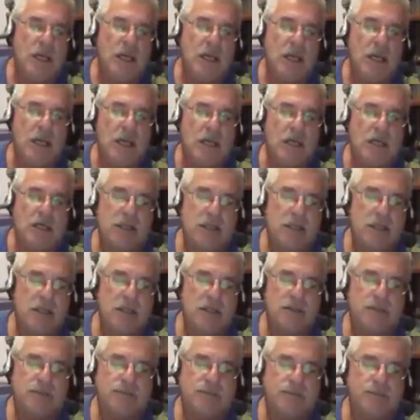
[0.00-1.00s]
And
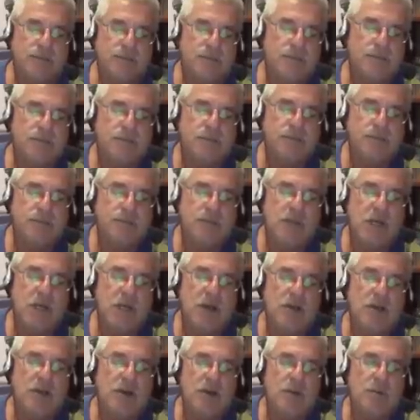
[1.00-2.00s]
take
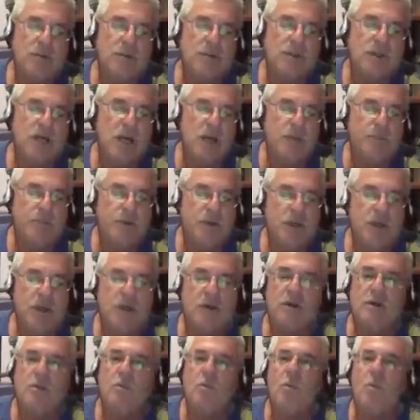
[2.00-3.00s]
a look at what's happened here
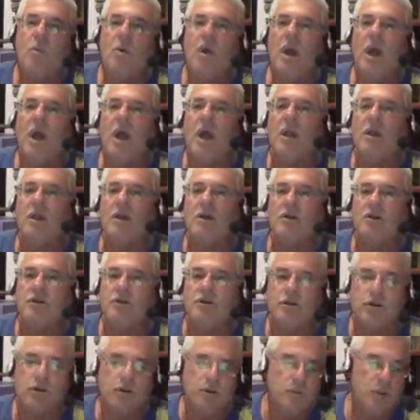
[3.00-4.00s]
in well under
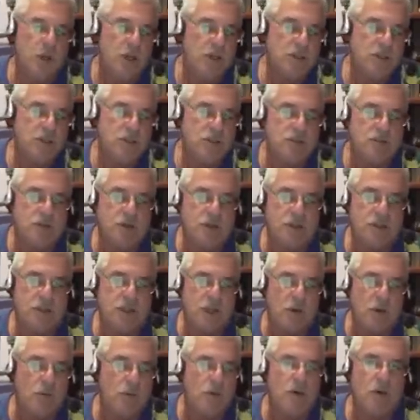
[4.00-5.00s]
2 months. It's reached
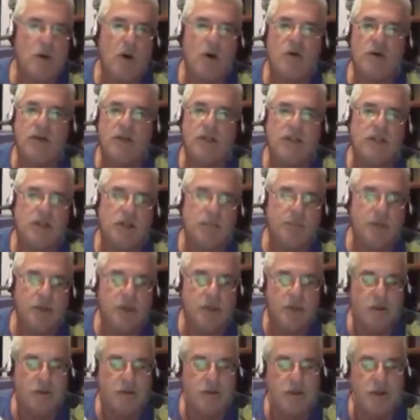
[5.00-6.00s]
that. We're already tipping
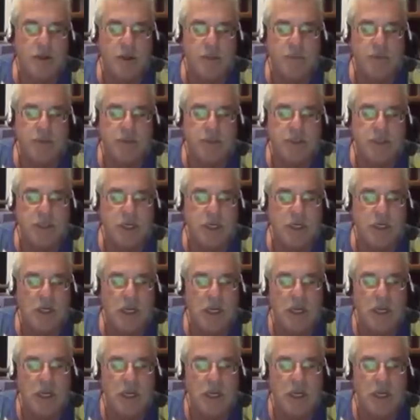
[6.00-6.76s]
30%.